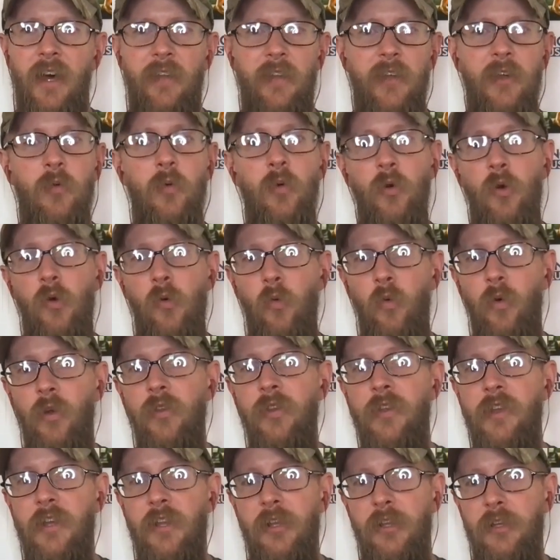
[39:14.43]
I think we were
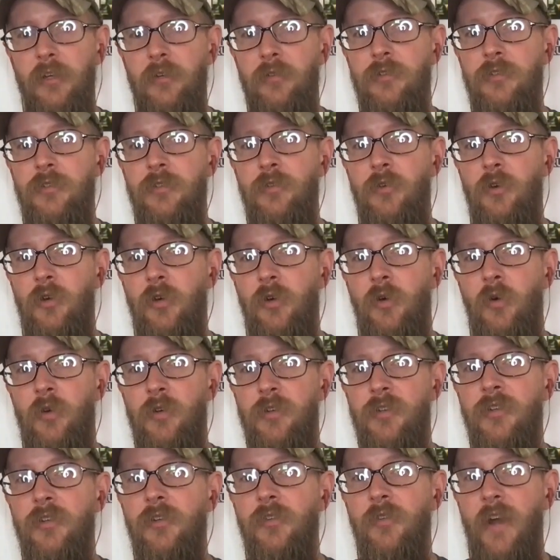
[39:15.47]
really close to a
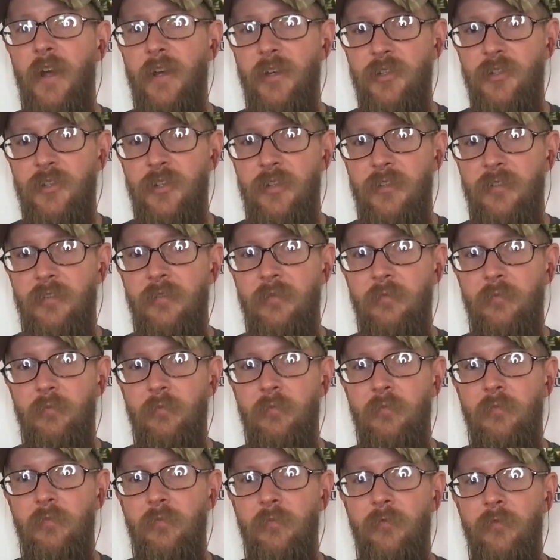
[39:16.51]
course correction
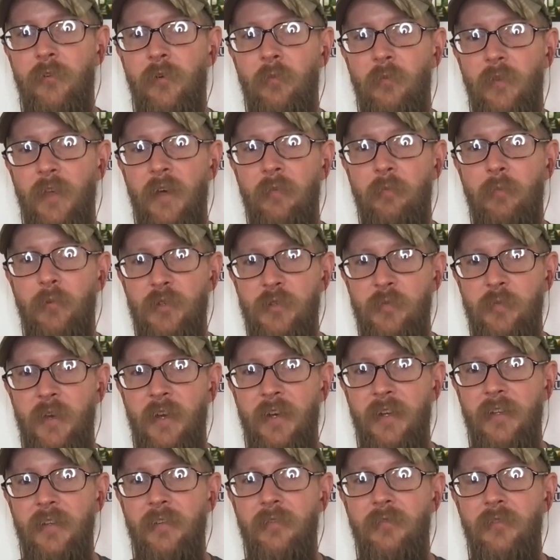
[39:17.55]
from that
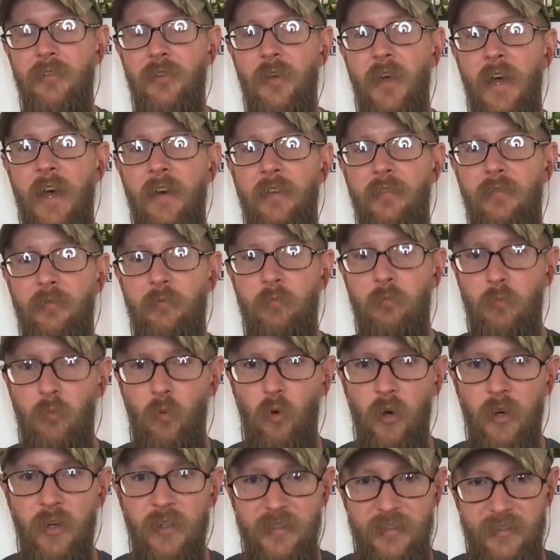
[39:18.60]
perspective to have
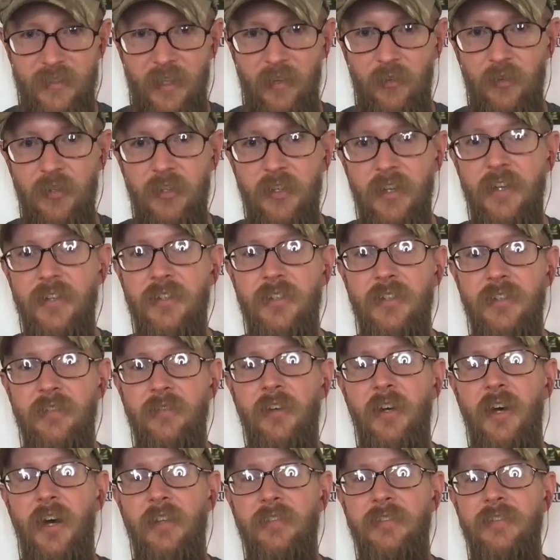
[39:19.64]
more consolidation
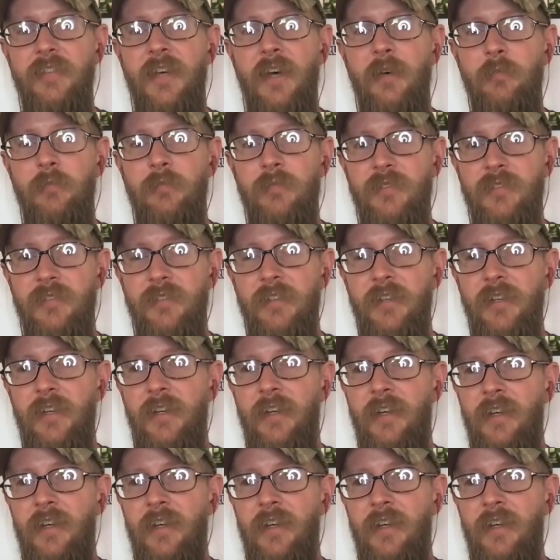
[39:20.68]
of concepts.